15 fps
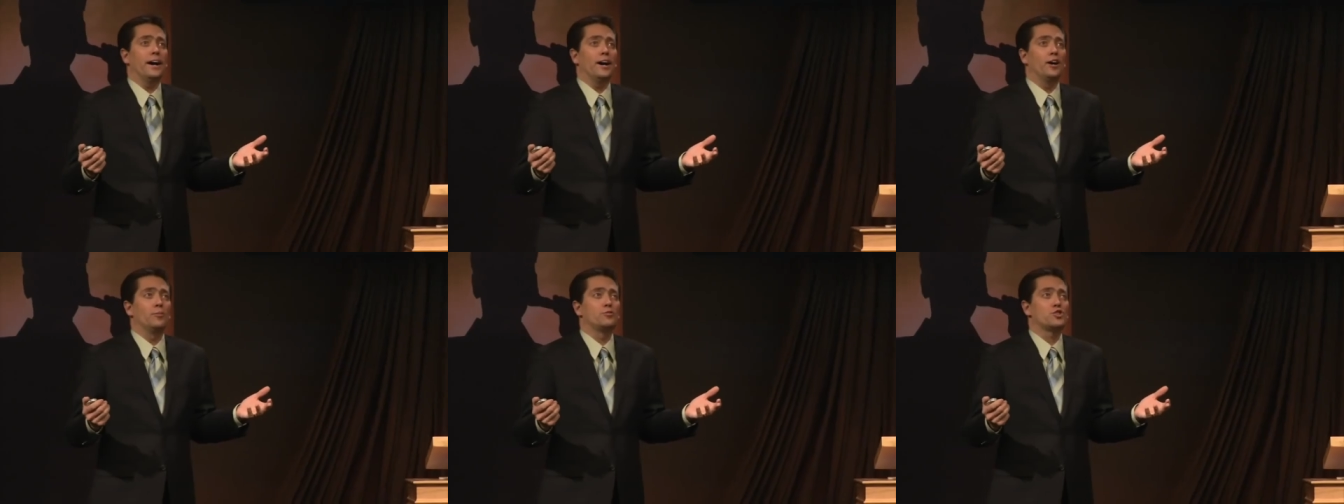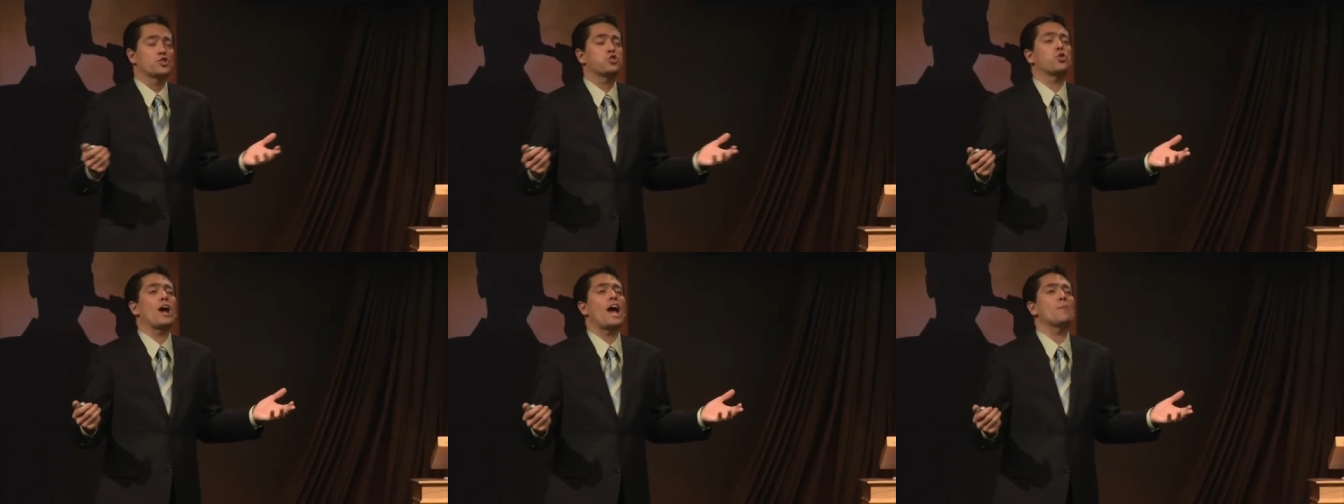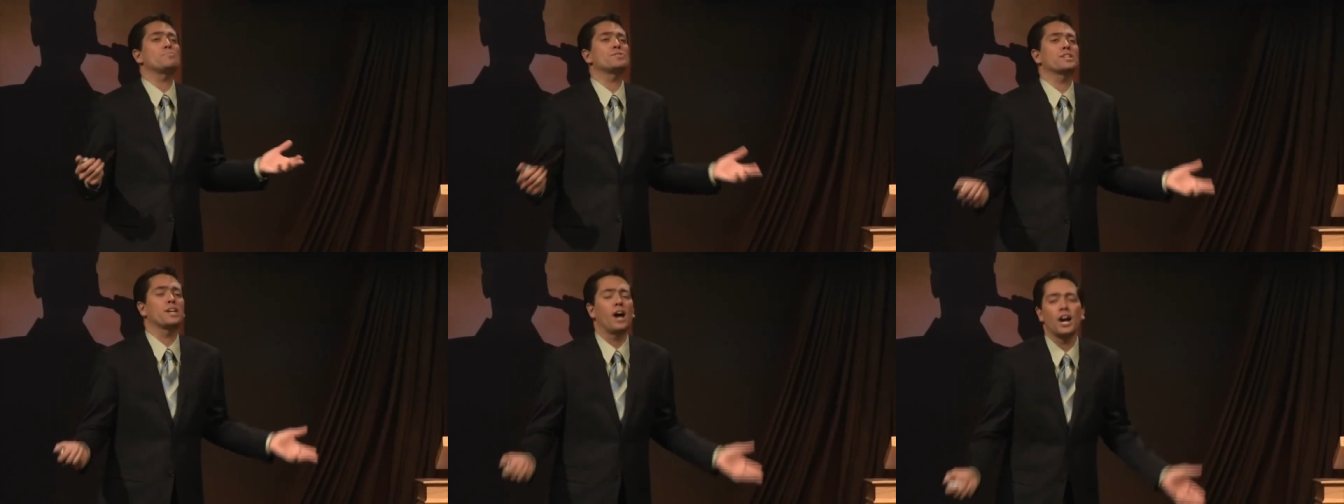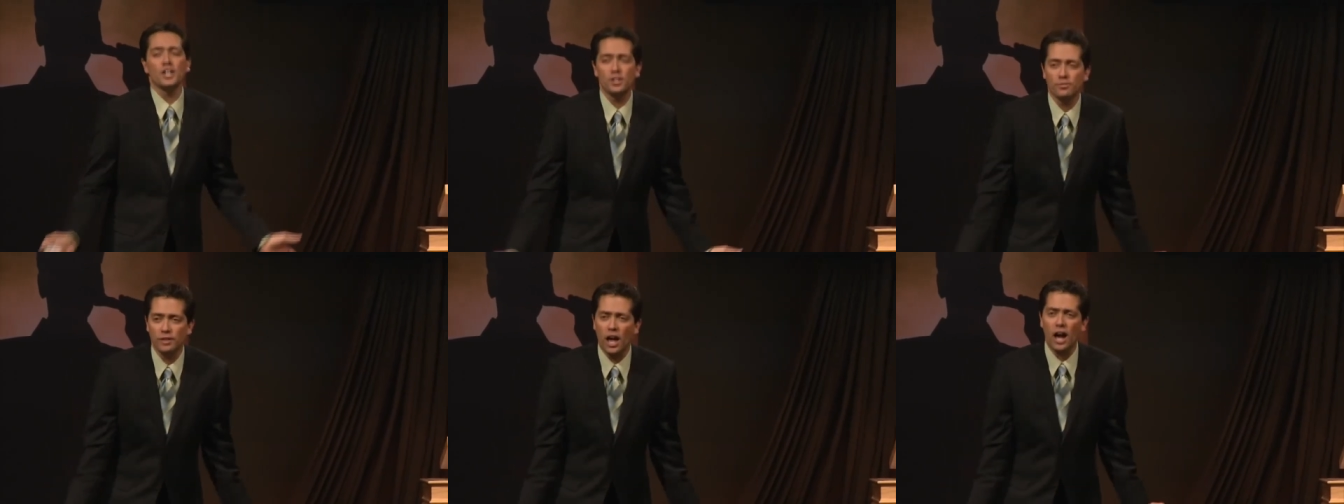uh, trapped
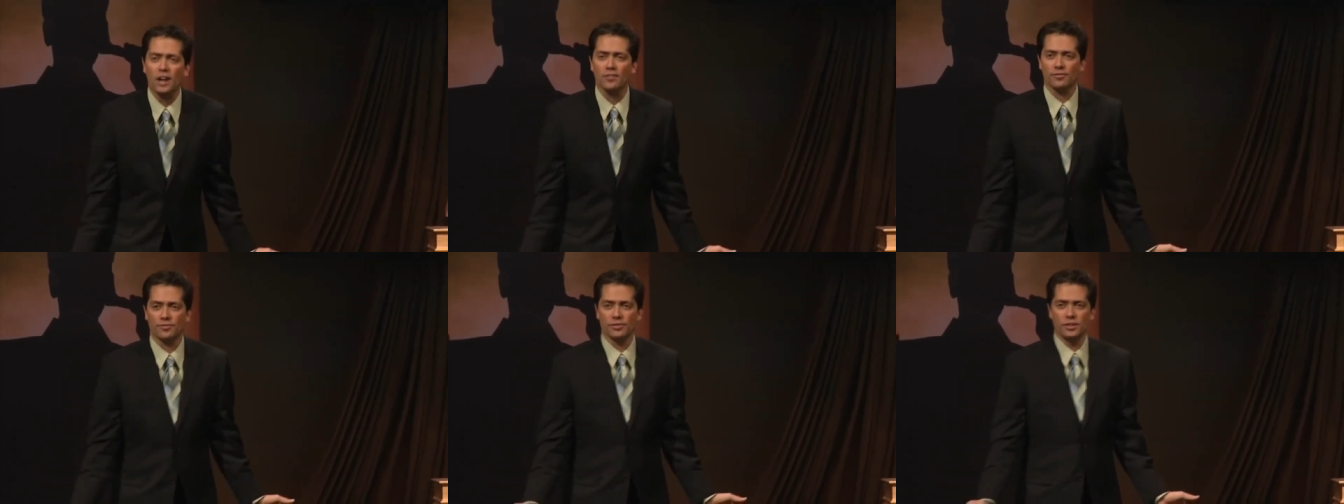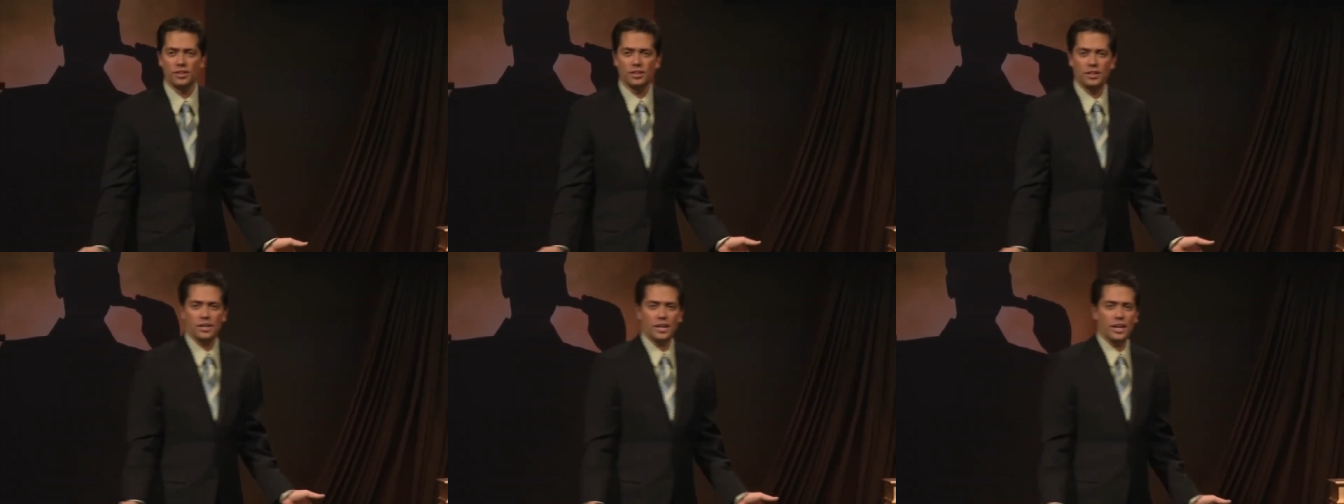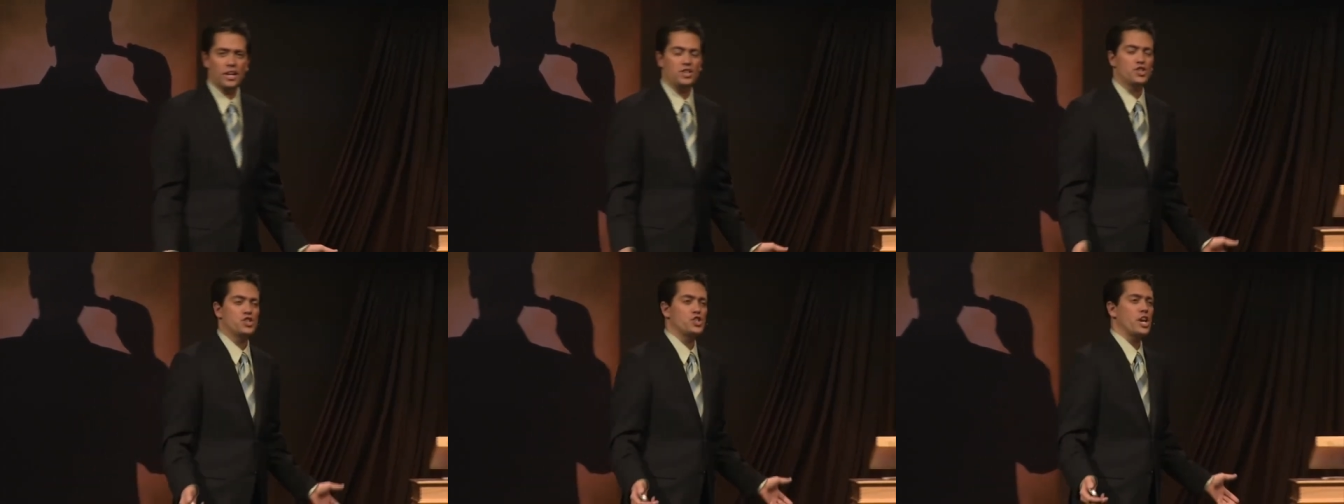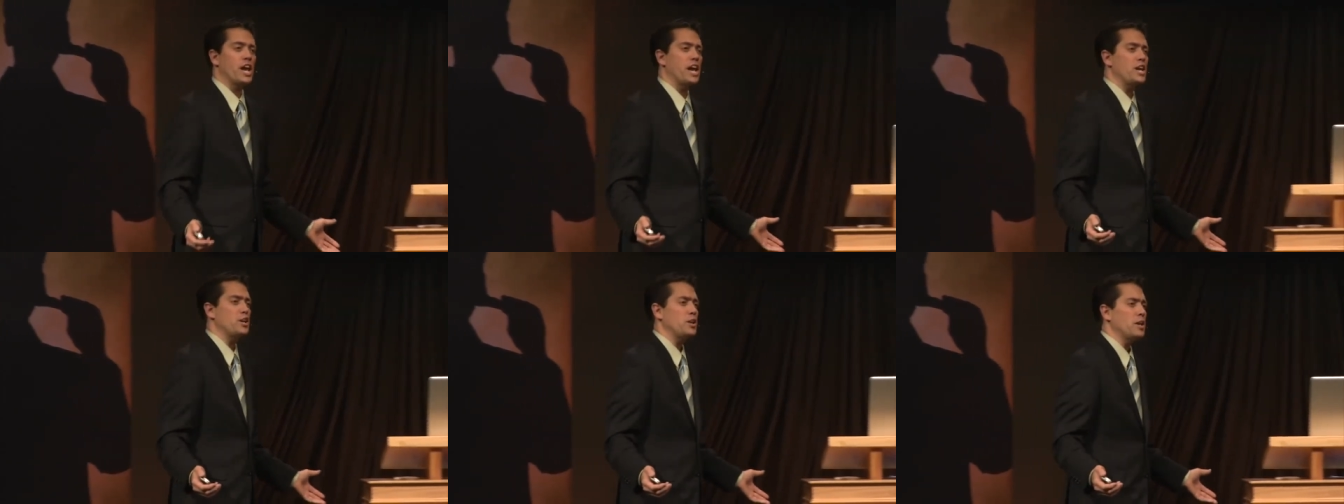kind of life, a
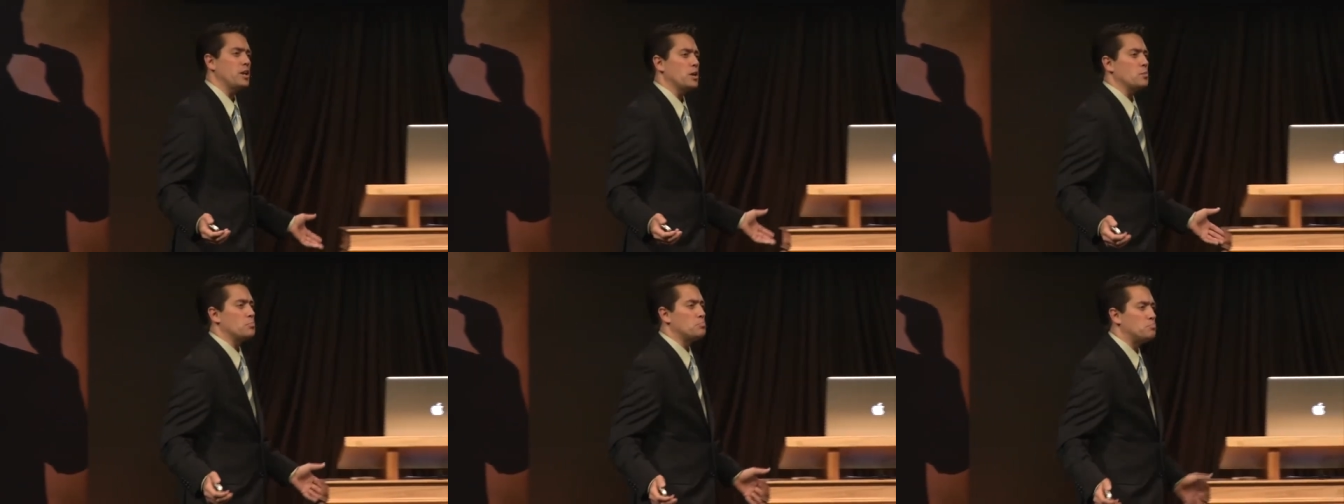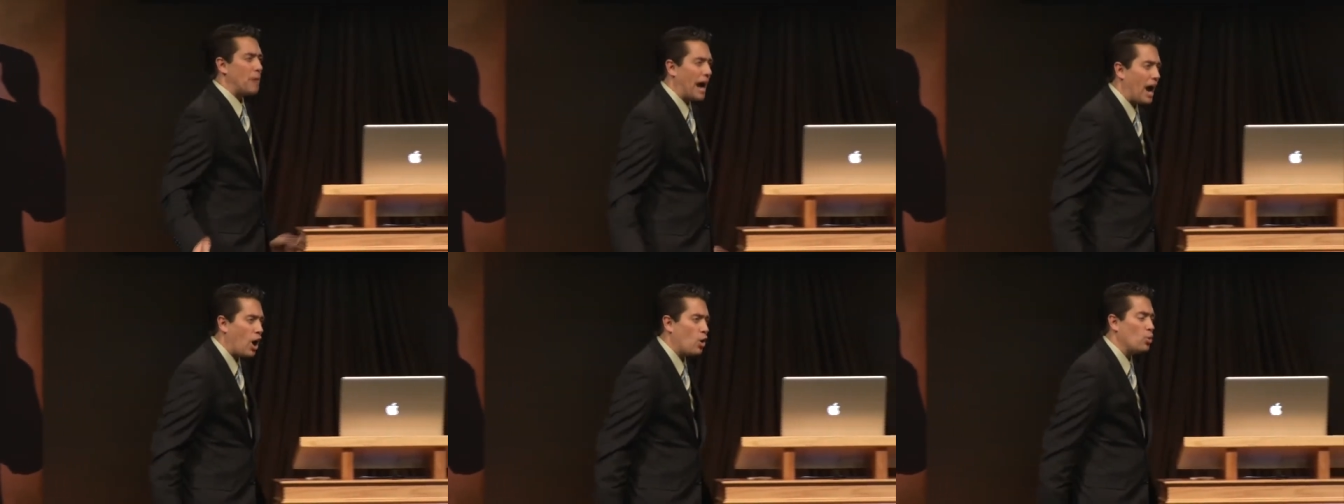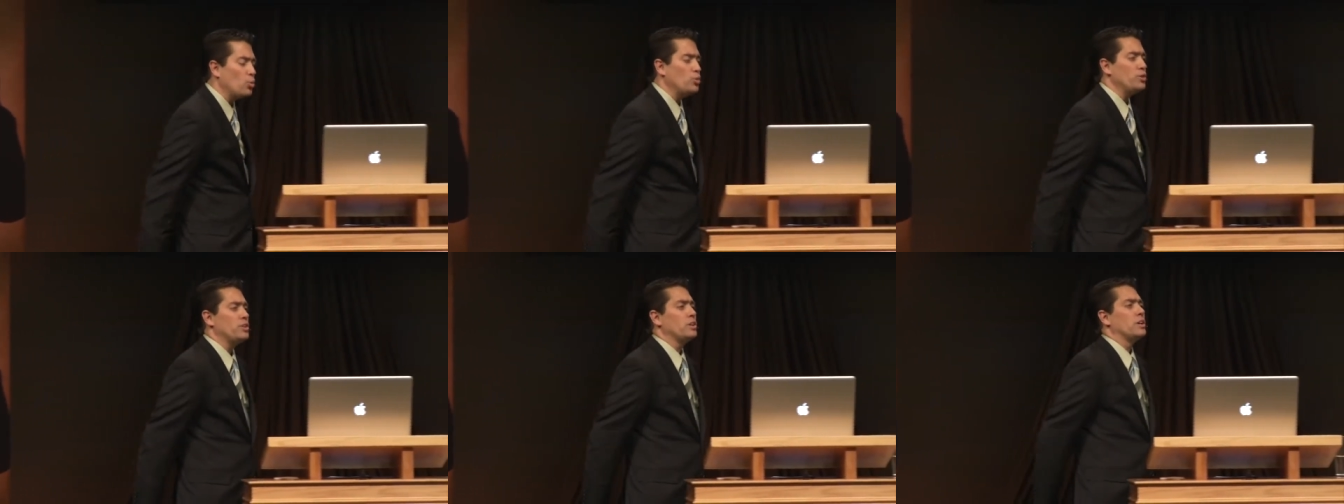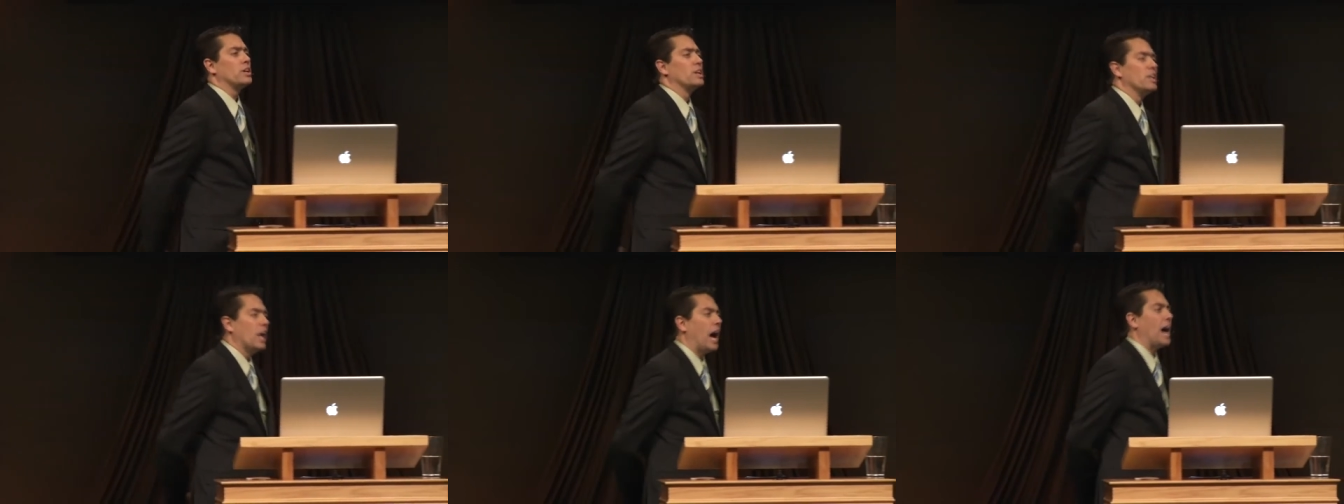chain bound
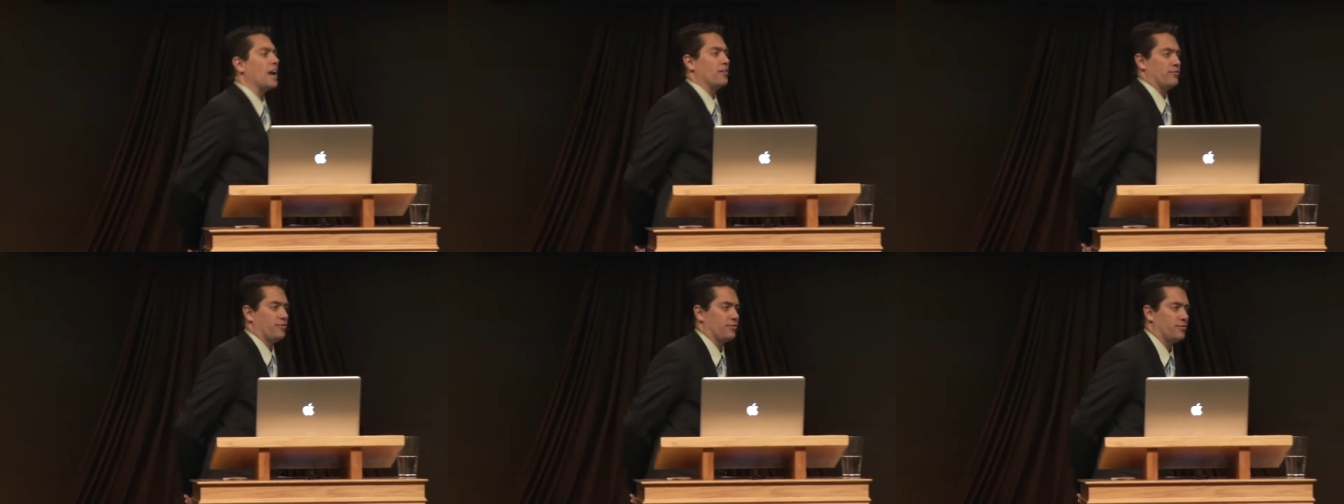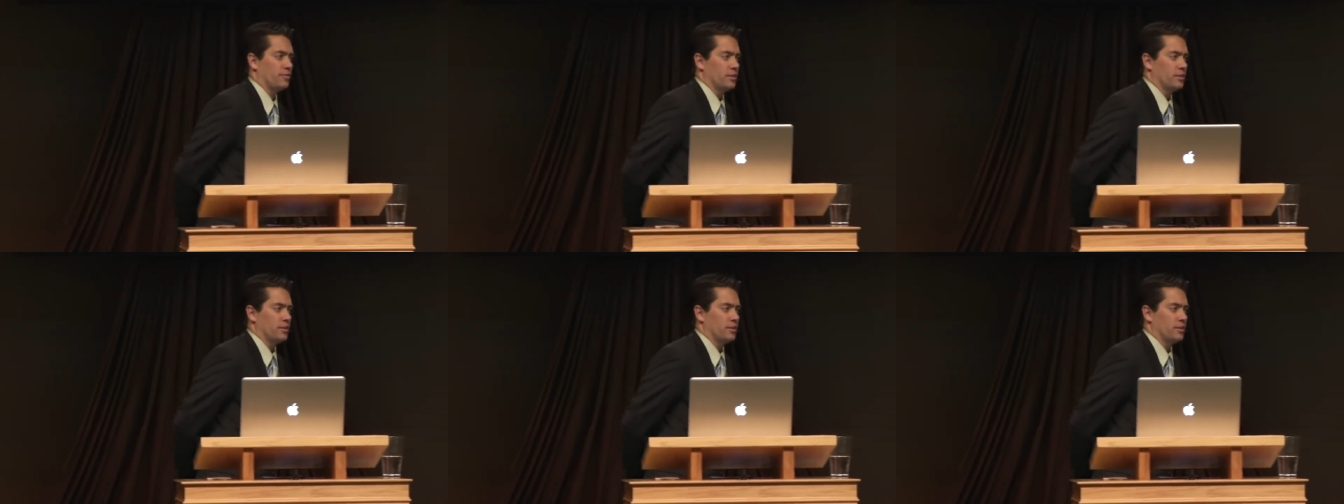life.